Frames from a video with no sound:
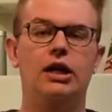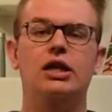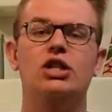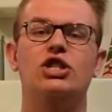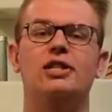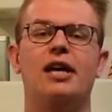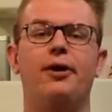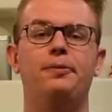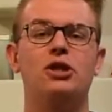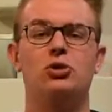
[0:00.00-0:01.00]
This just
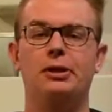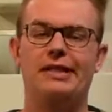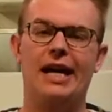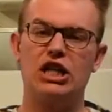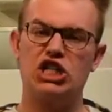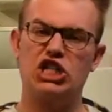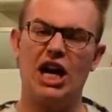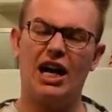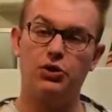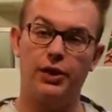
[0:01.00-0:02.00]
helps it so it's not
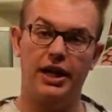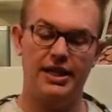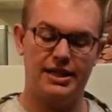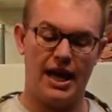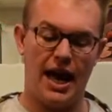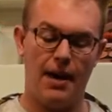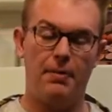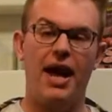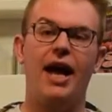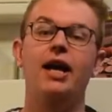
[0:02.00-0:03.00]
shocked when it hits the hot
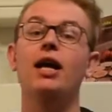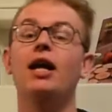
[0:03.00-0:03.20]
pan,